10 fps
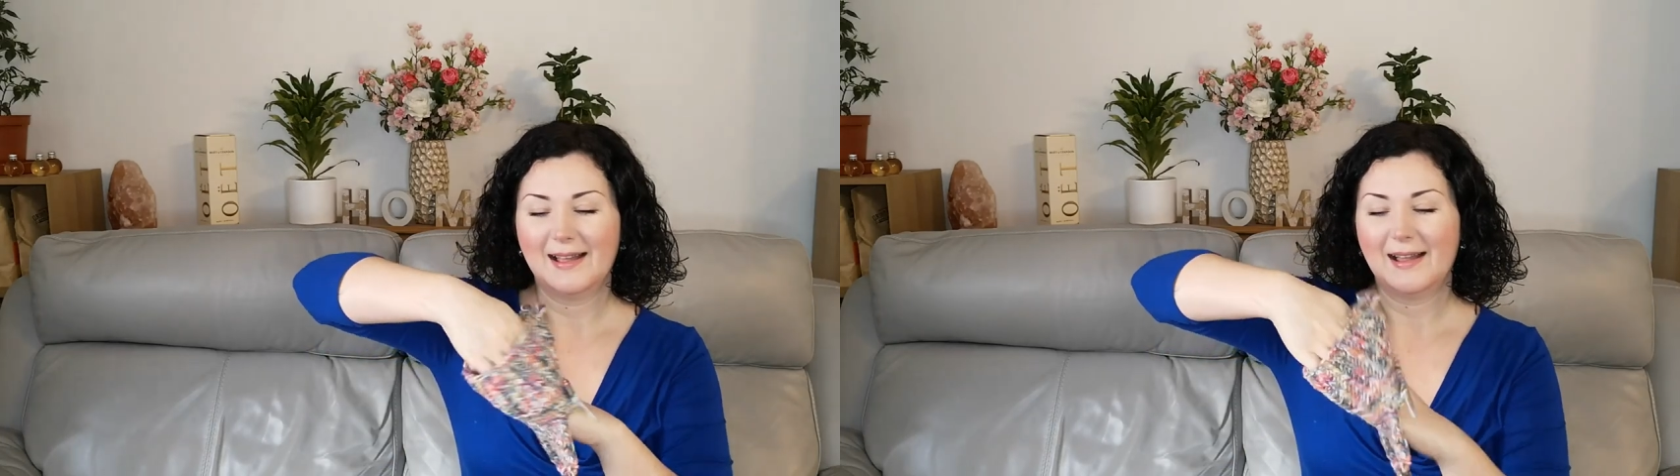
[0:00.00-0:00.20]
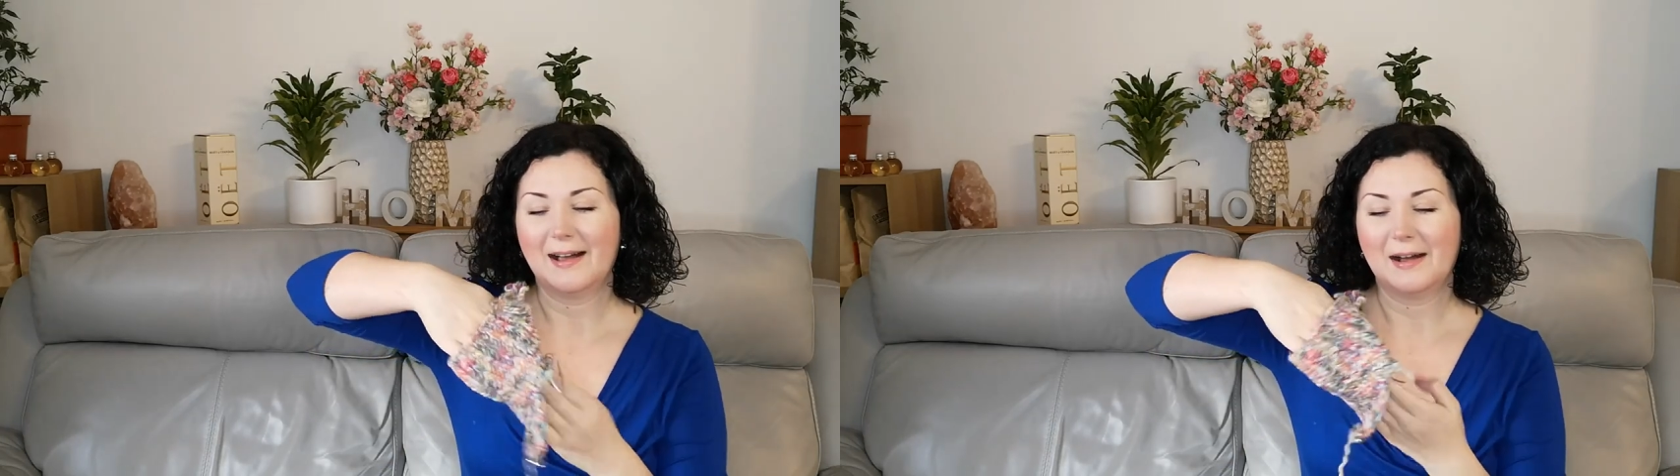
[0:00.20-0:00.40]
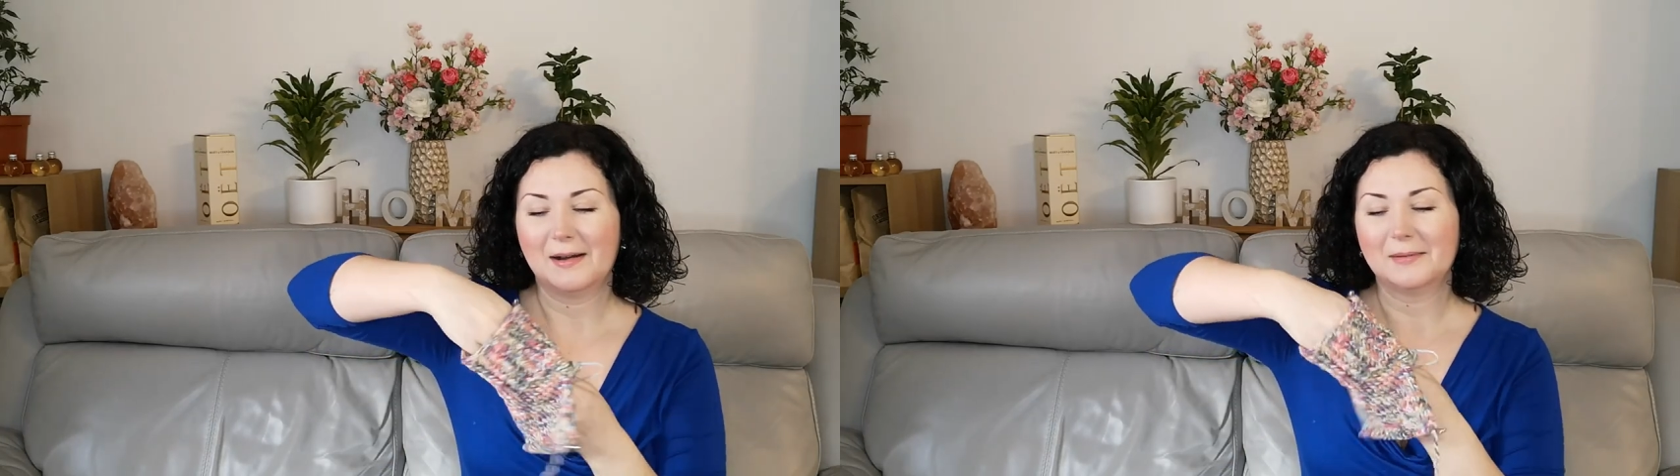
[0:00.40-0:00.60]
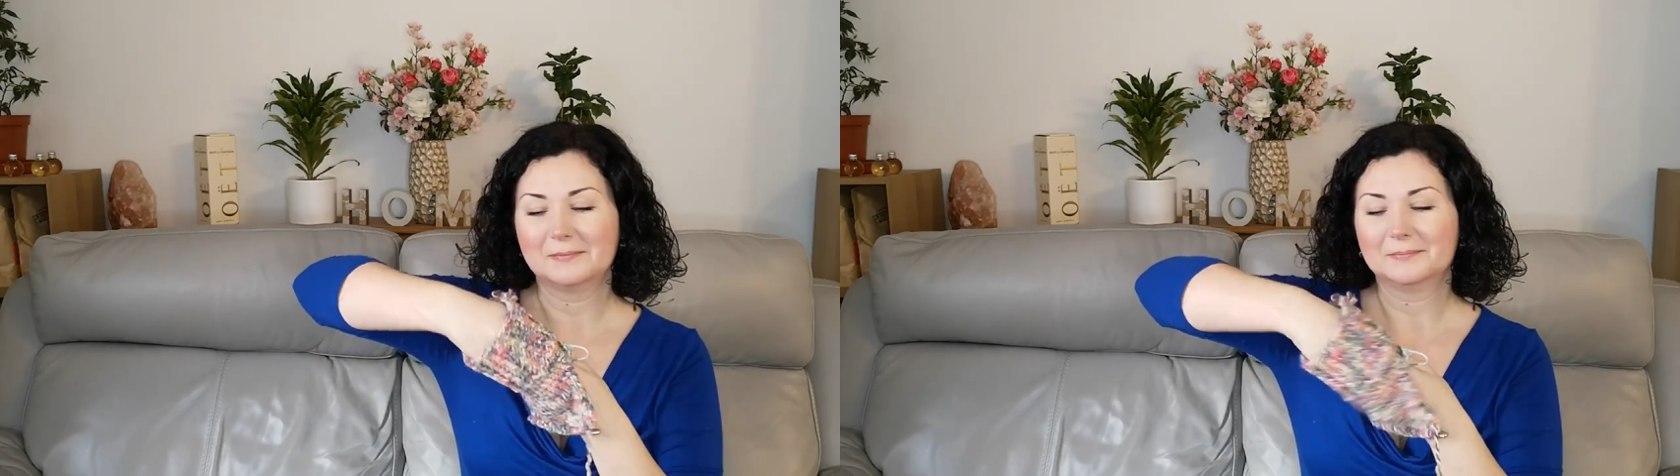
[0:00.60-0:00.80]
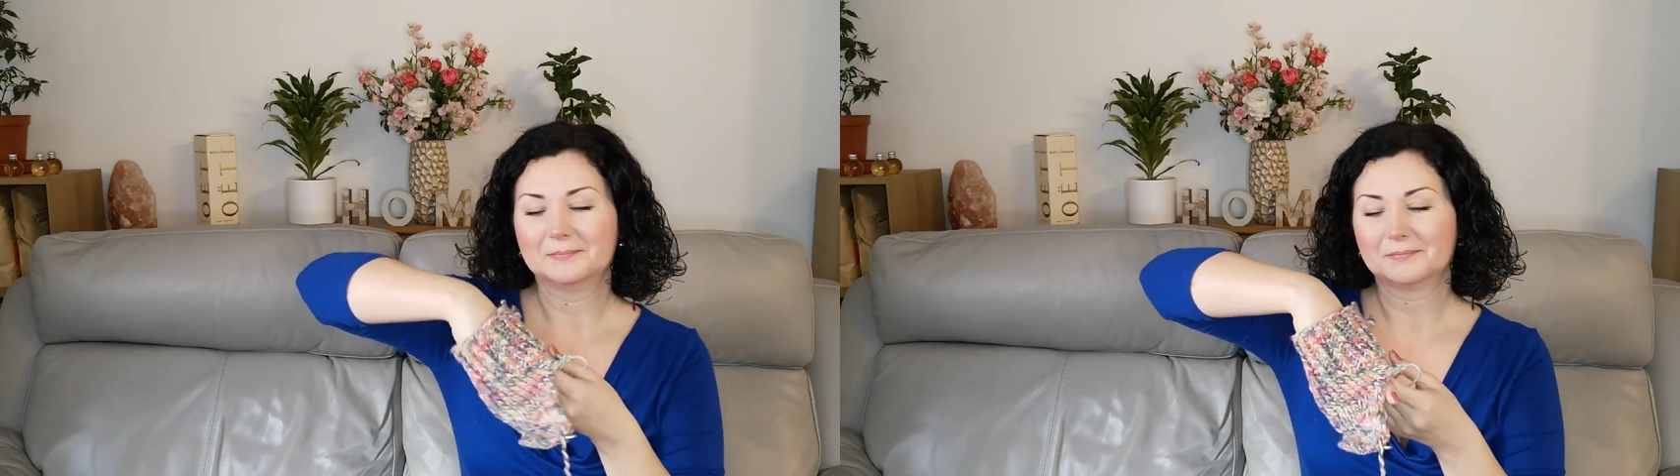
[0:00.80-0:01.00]

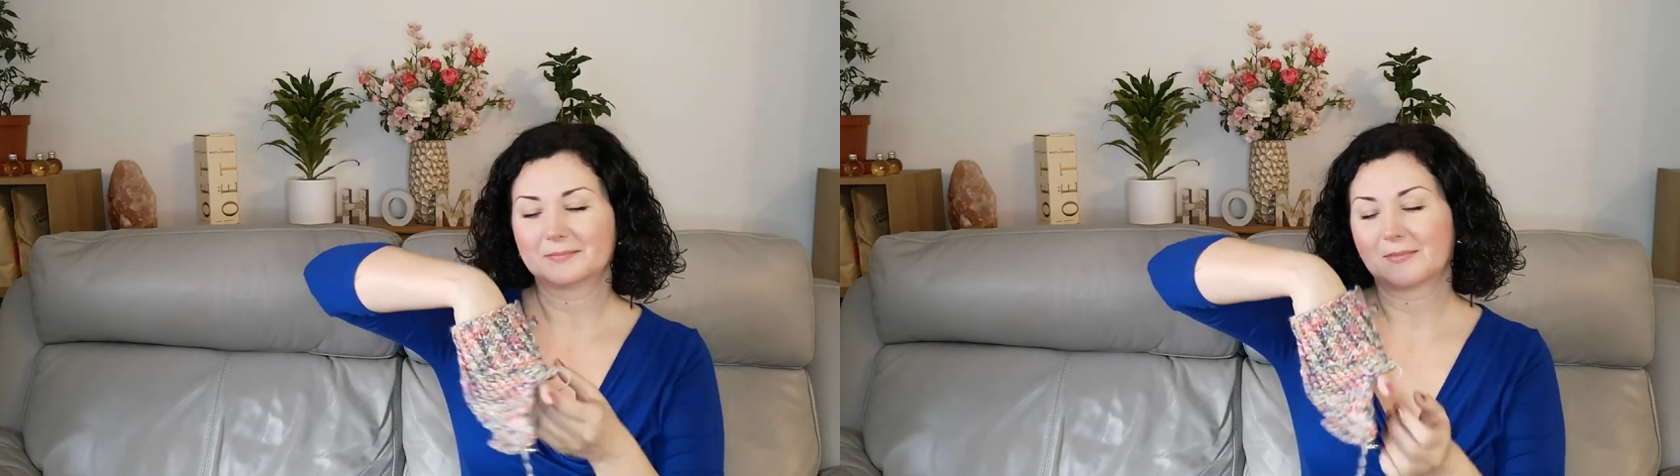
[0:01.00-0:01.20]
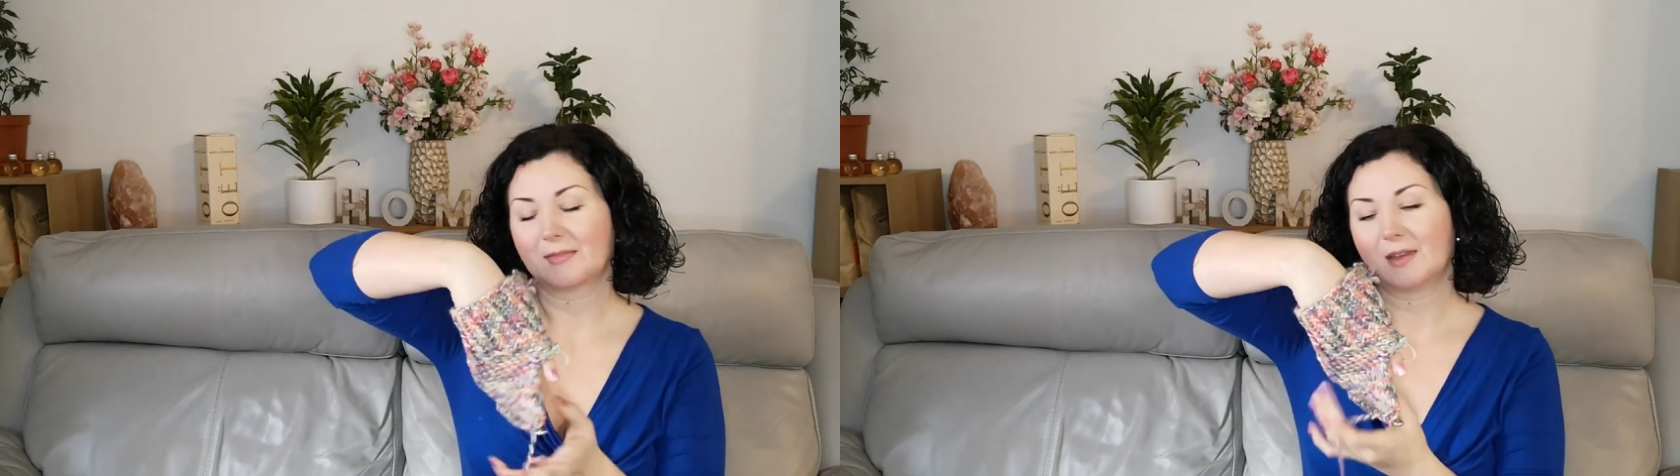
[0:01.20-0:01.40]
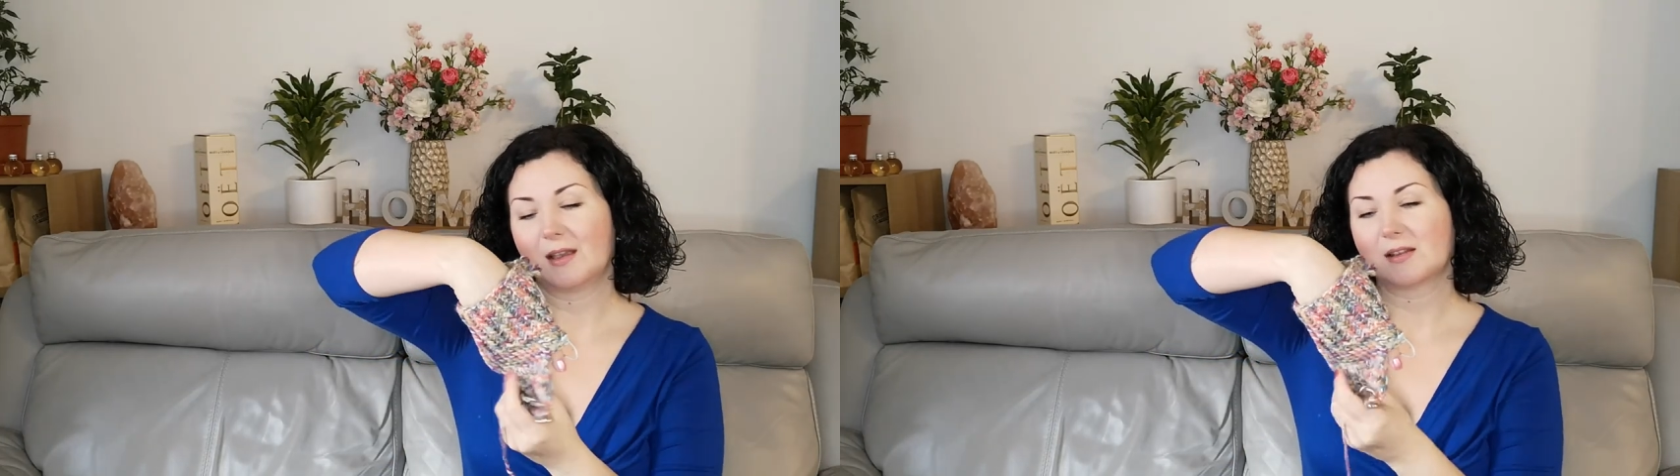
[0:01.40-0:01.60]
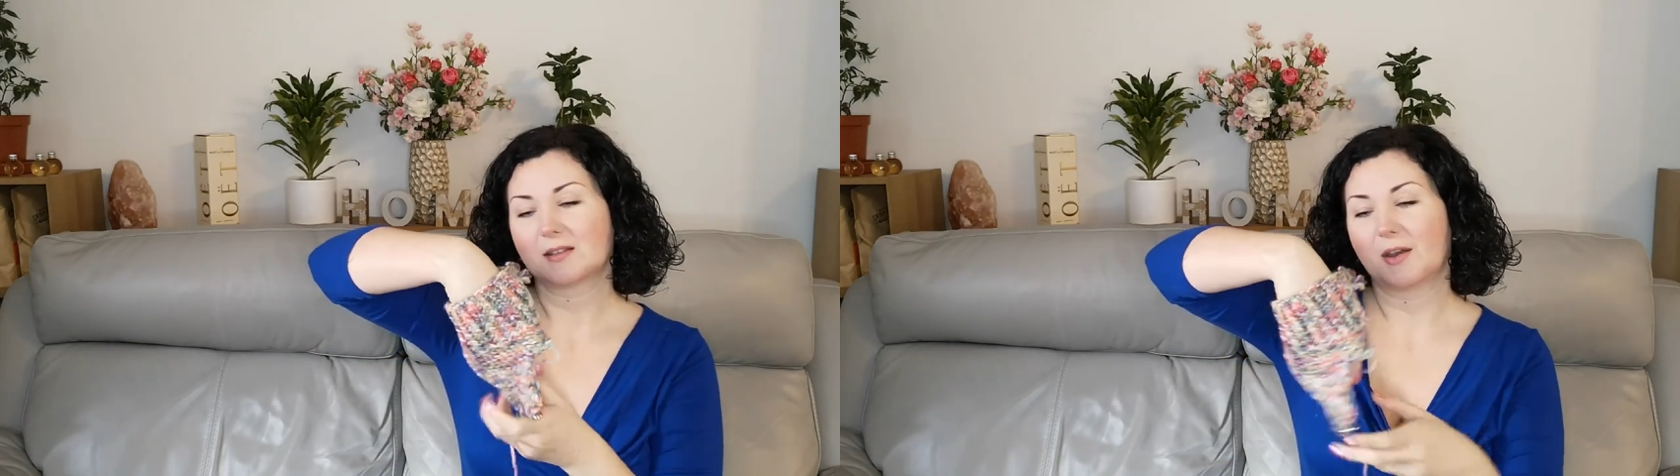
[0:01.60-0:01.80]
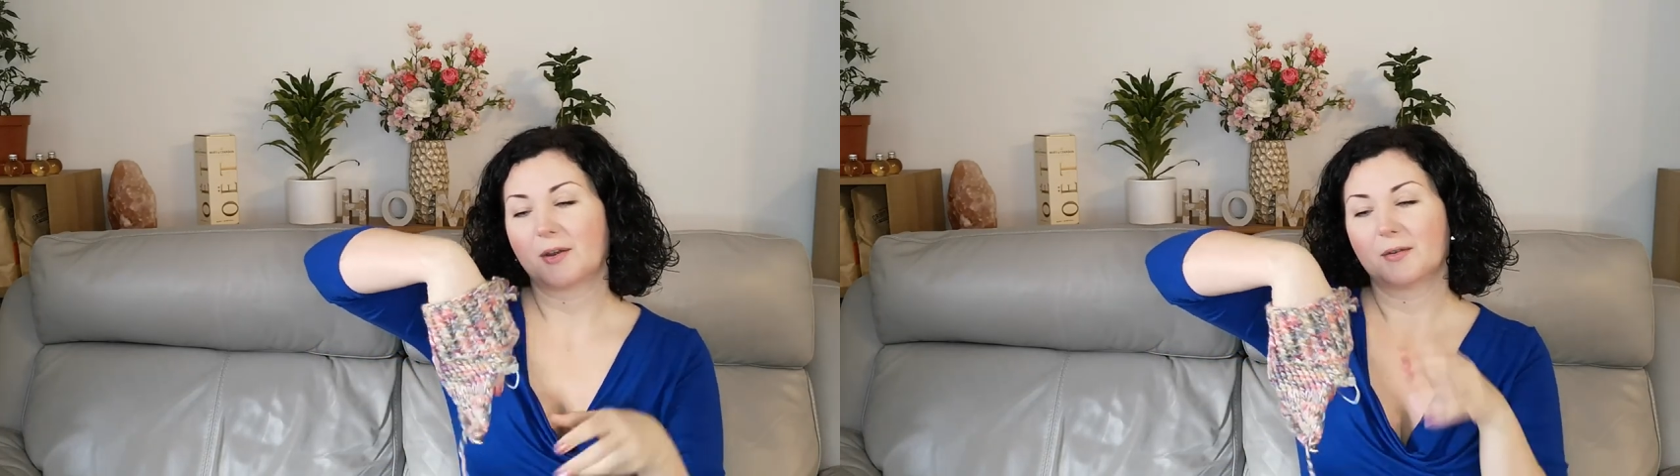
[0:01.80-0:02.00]

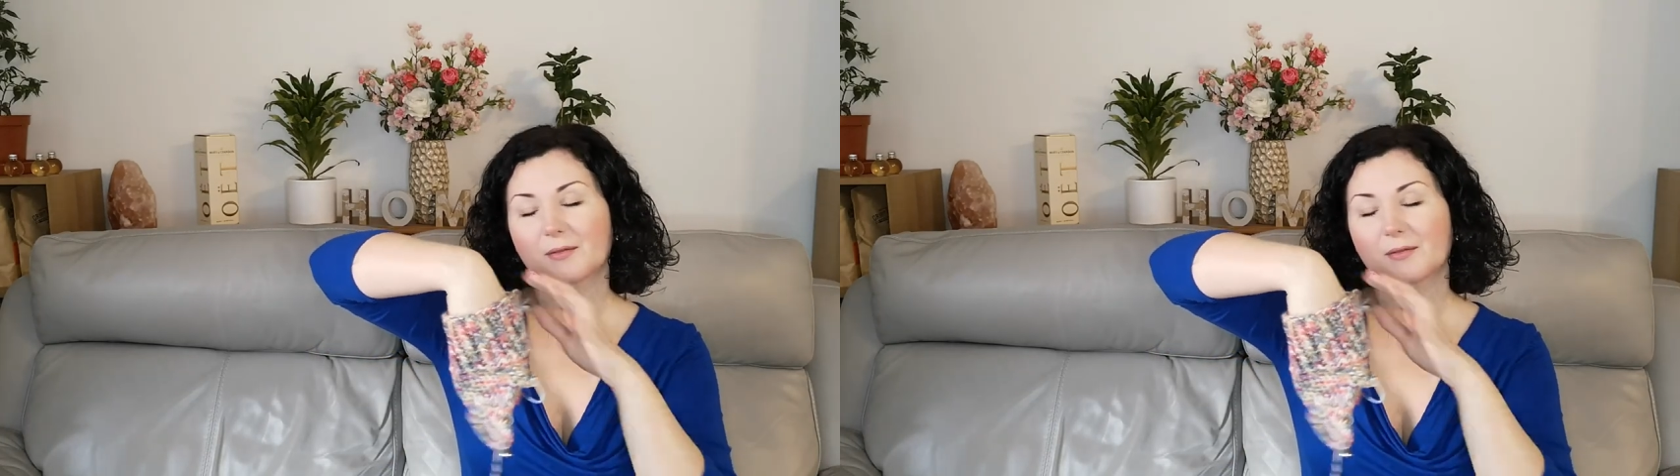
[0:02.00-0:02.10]
So